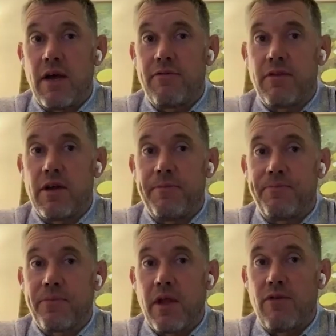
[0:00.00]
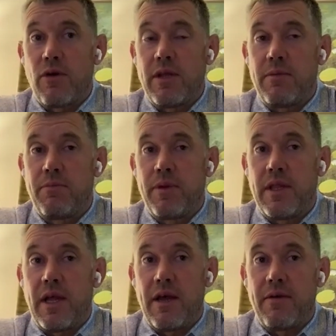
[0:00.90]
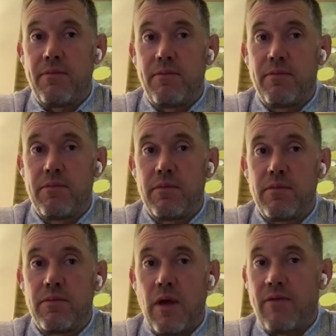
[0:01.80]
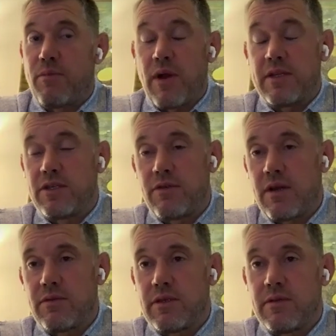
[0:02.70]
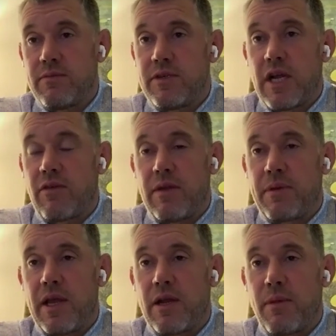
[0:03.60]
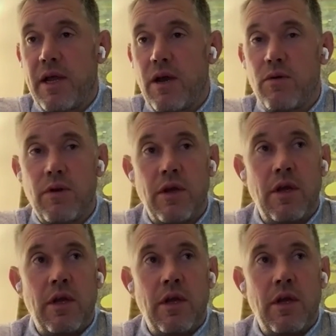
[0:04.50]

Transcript: I've only been there having practice rounds and generally played on my own.